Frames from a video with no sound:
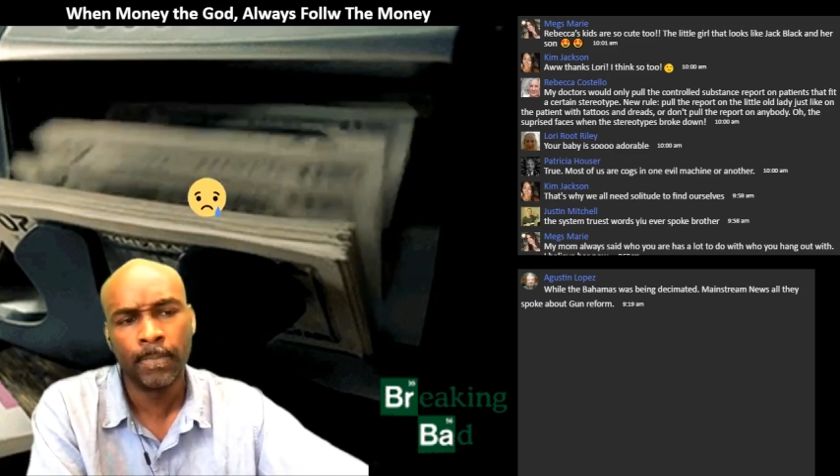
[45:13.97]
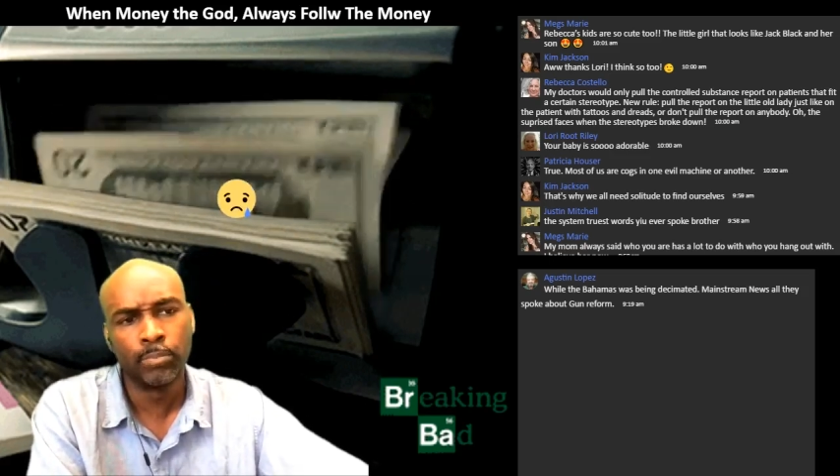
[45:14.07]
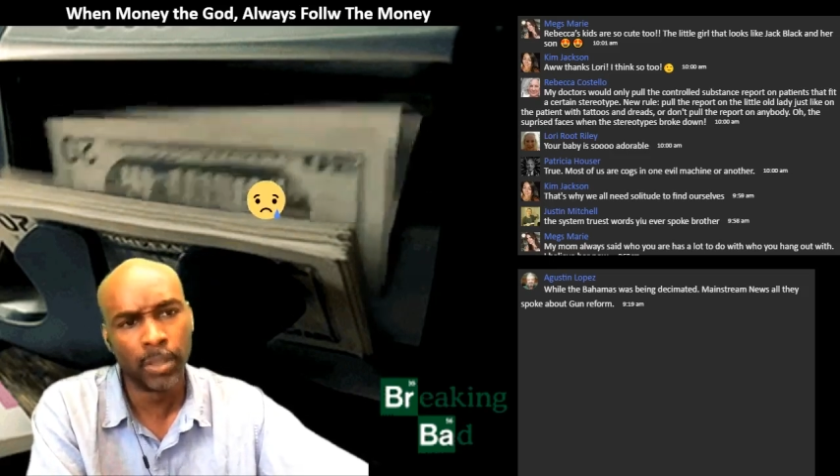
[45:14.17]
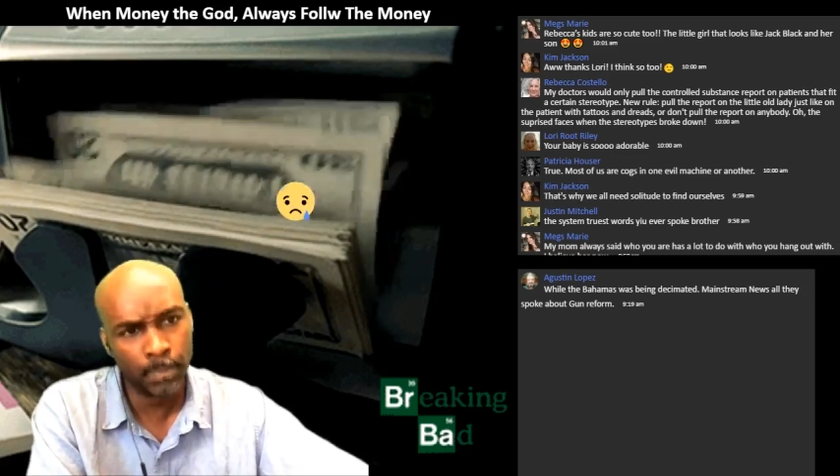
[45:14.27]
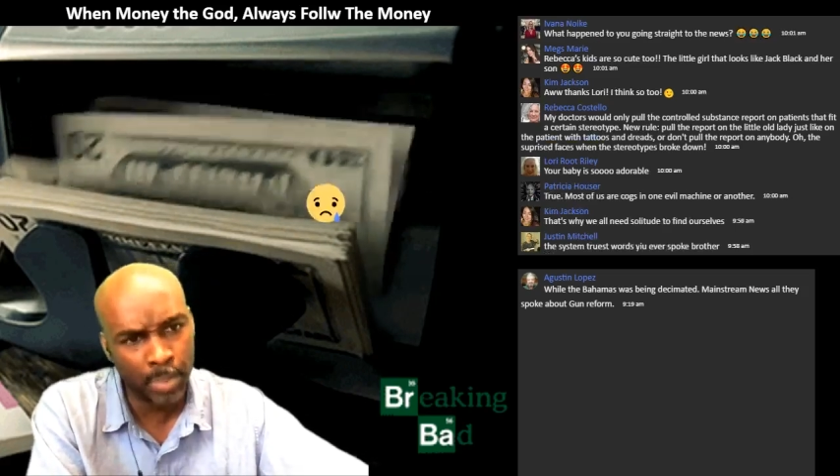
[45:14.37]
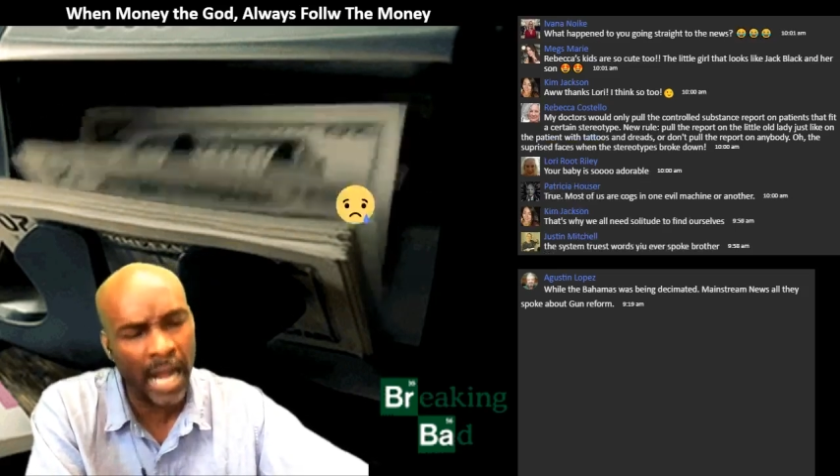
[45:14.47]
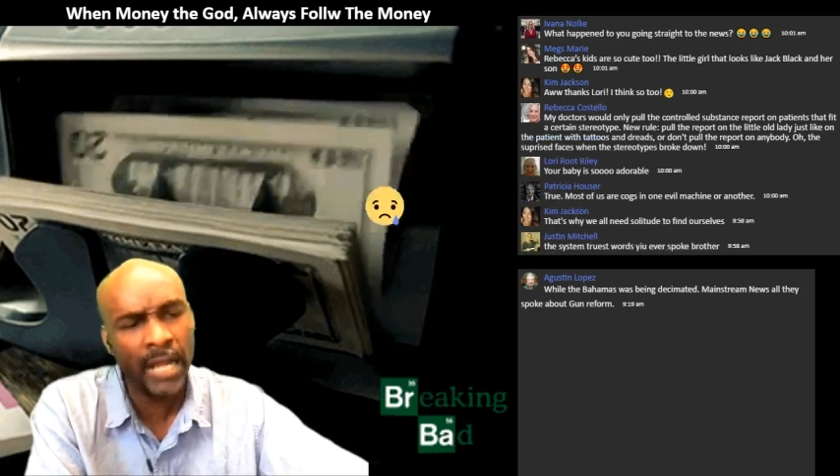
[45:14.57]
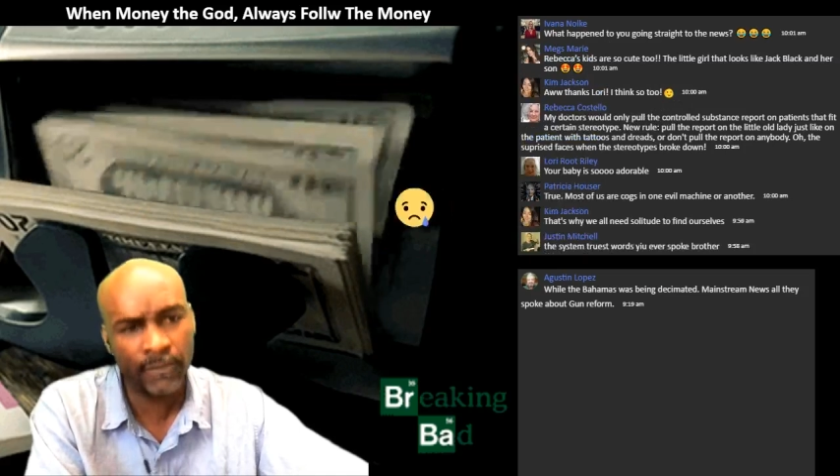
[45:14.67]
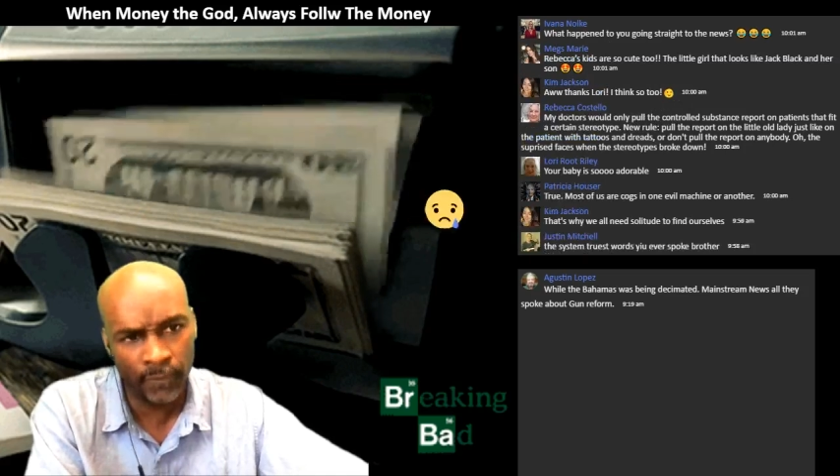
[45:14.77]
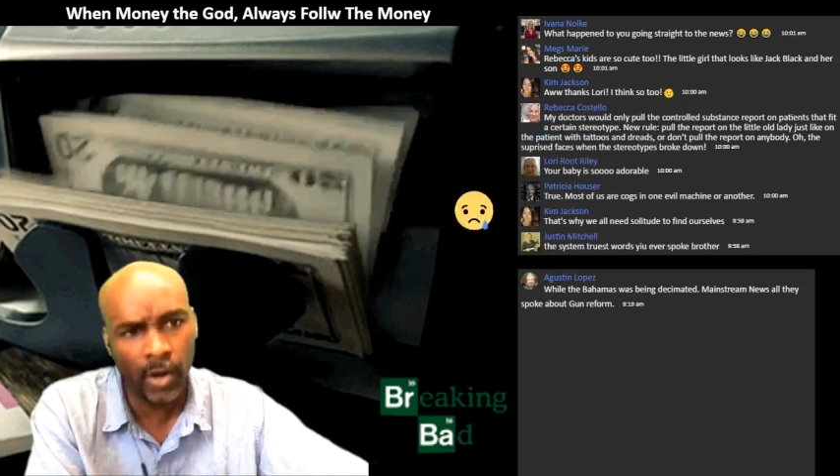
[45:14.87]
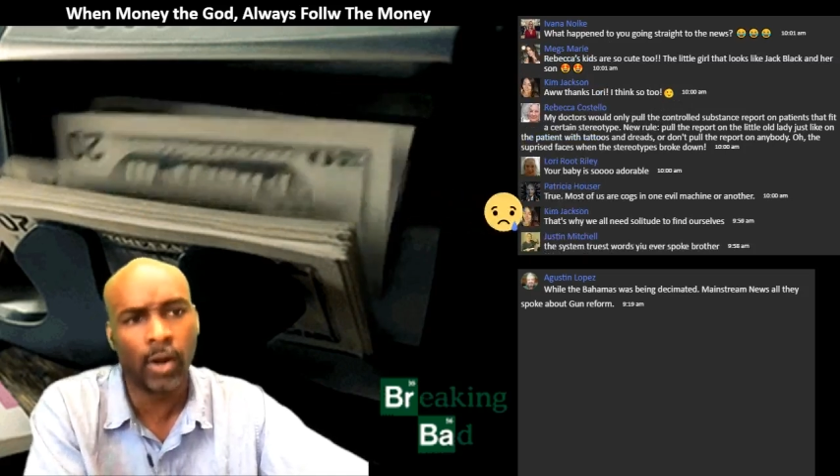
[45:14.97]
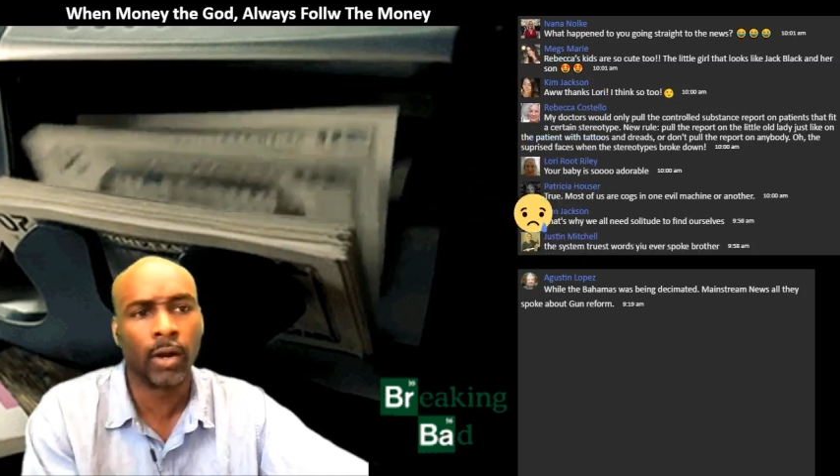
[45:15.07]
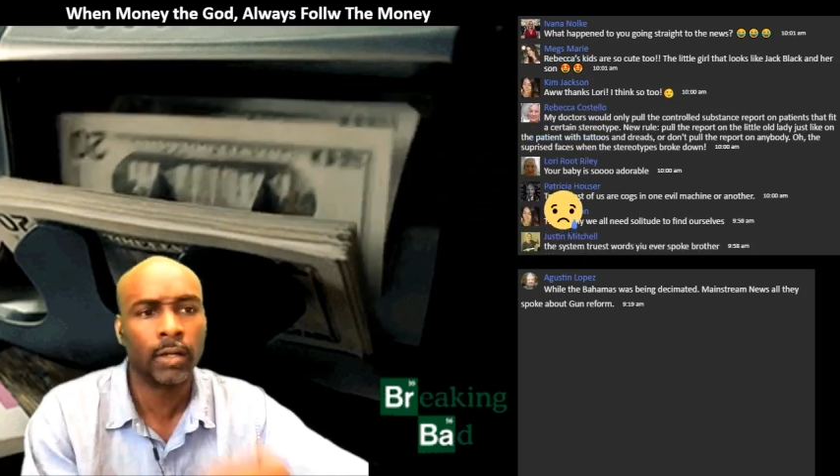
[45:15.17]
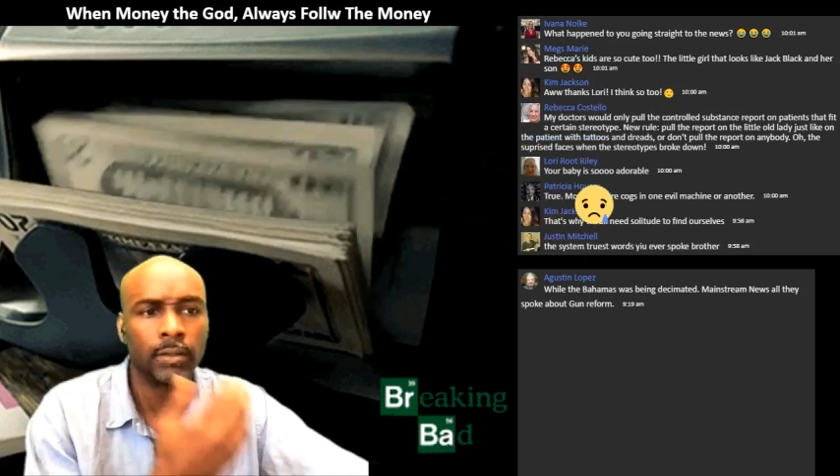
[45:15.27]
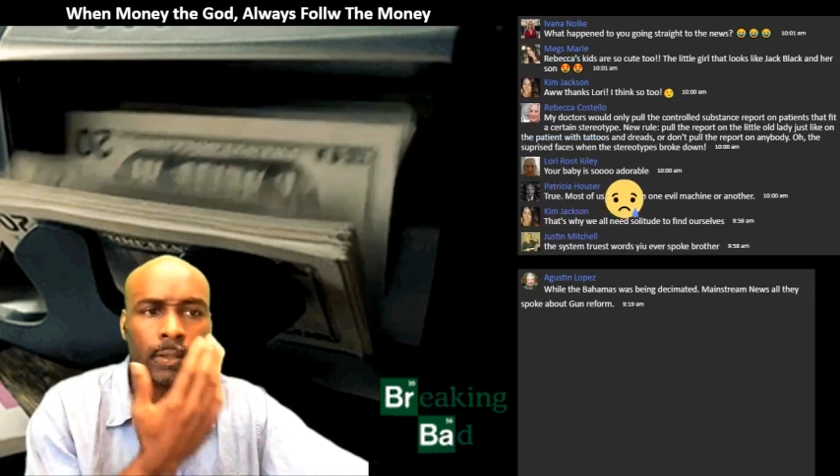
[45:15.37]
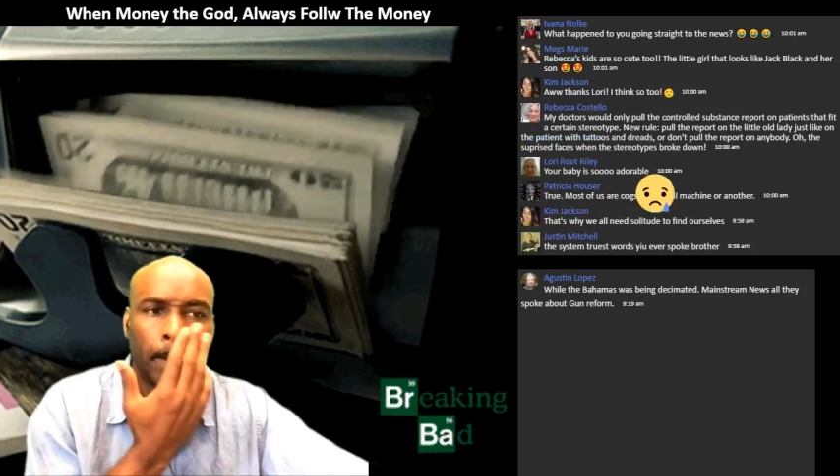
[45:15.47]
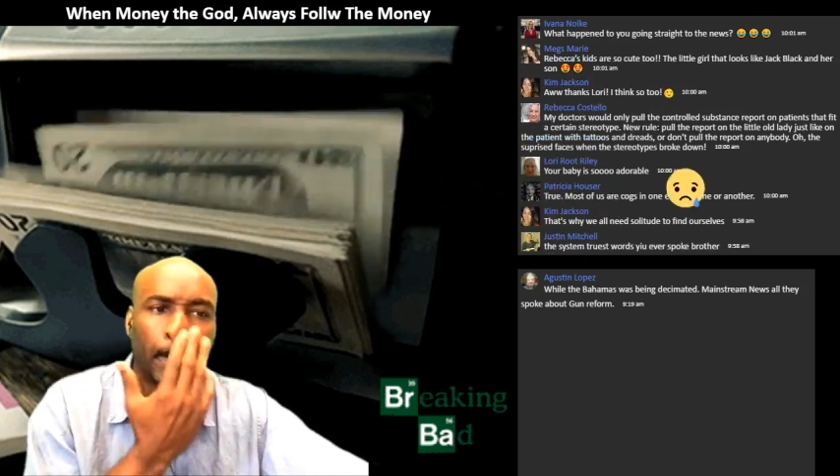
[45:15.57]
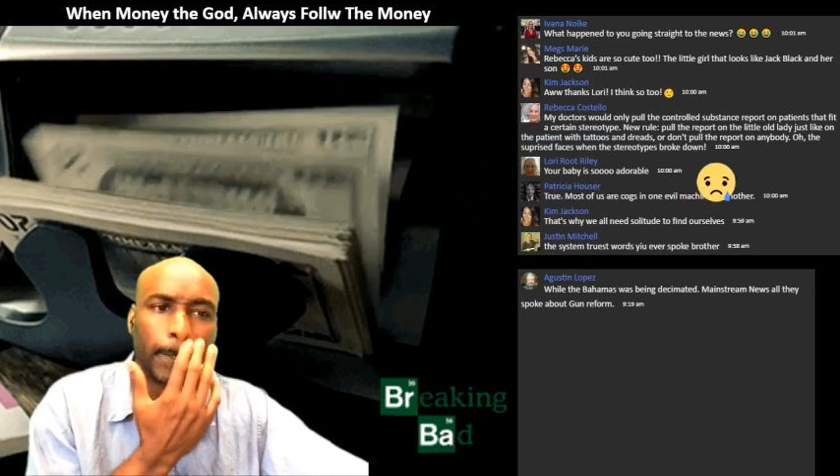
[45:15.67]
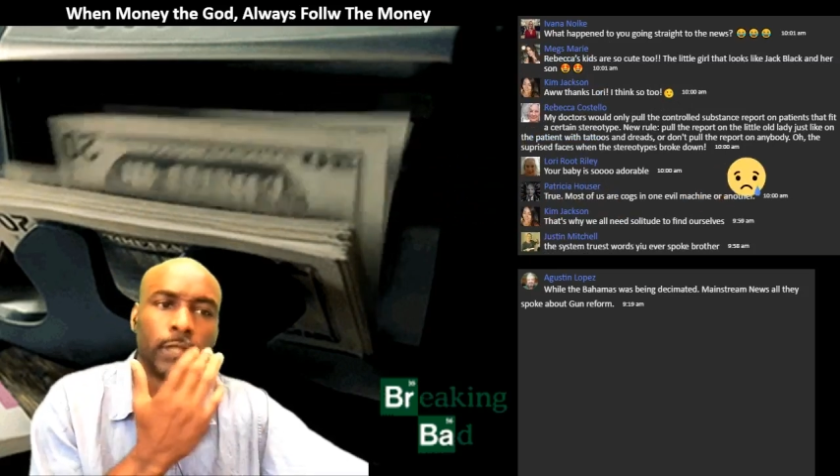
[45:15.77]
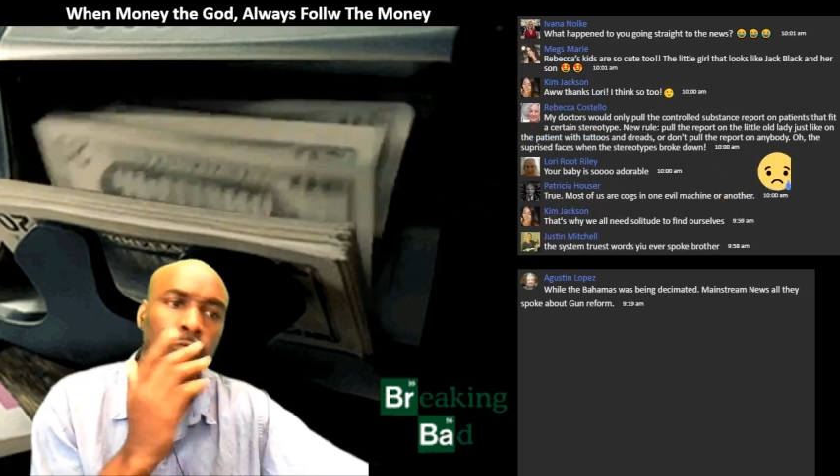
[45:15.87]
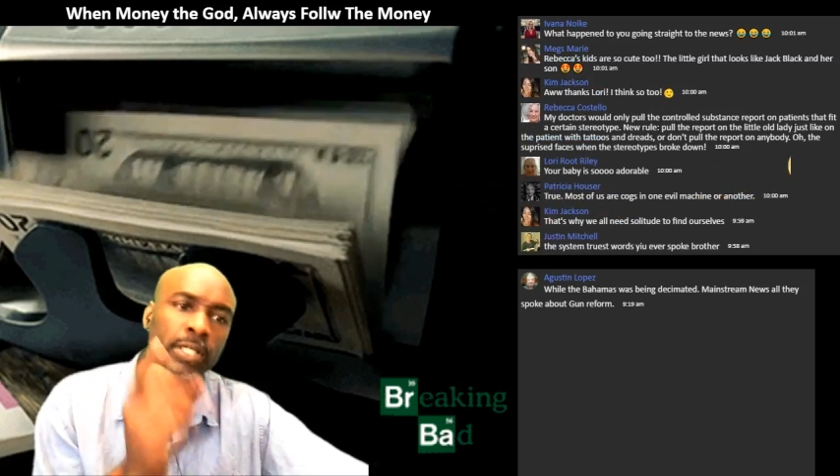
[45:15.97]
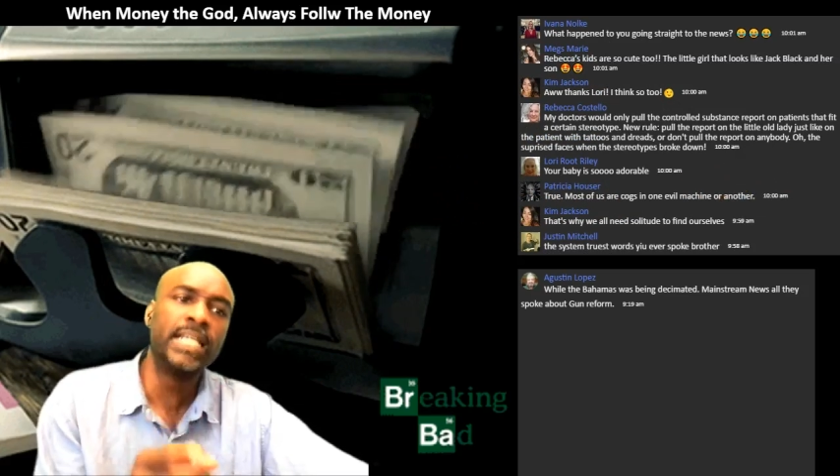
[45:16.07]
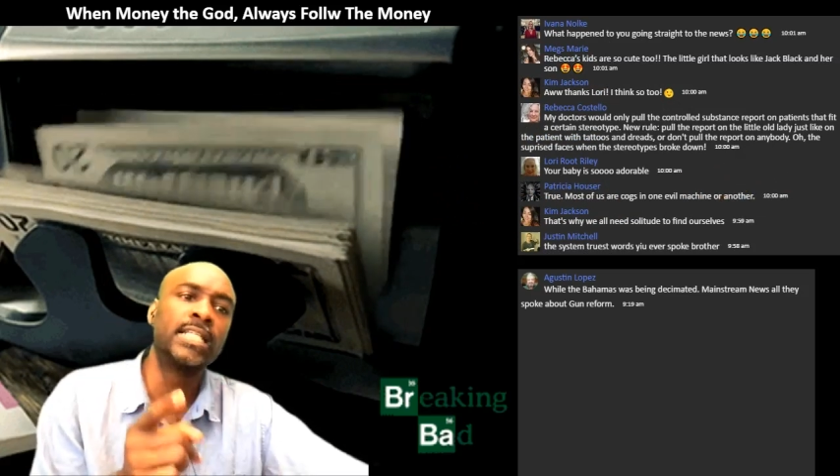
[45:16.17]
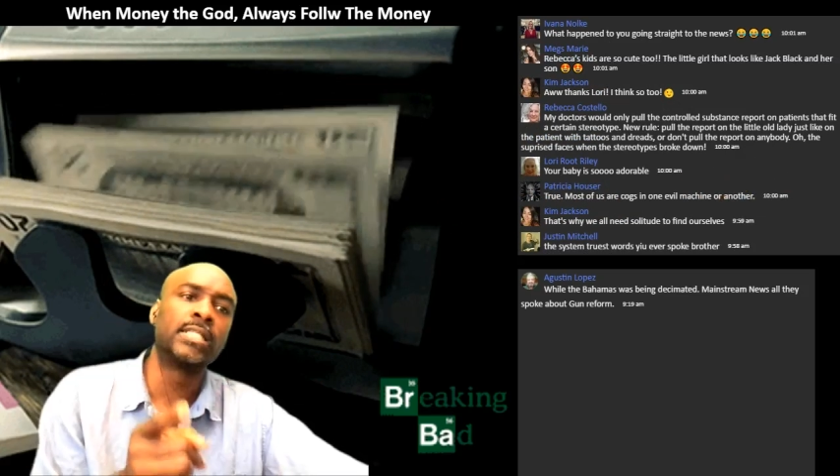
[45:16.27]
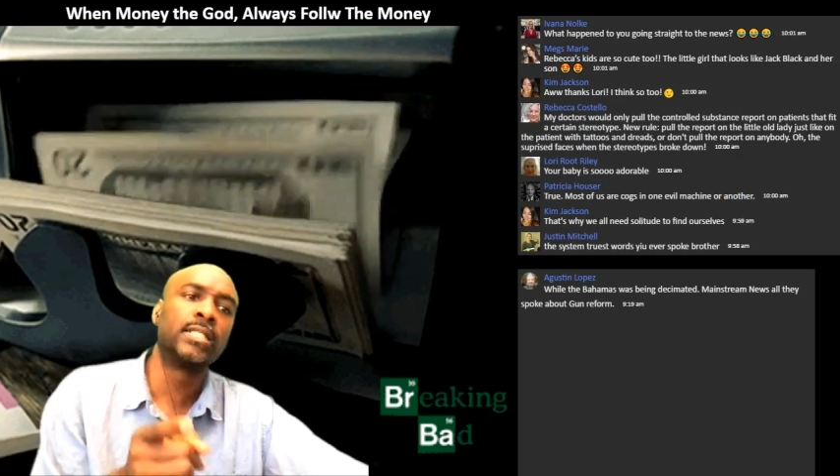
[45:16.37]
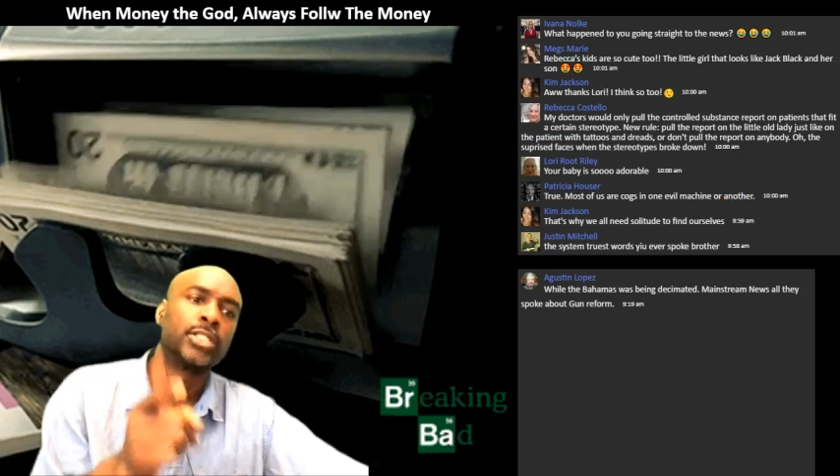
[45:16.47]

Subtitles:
But by far, the reason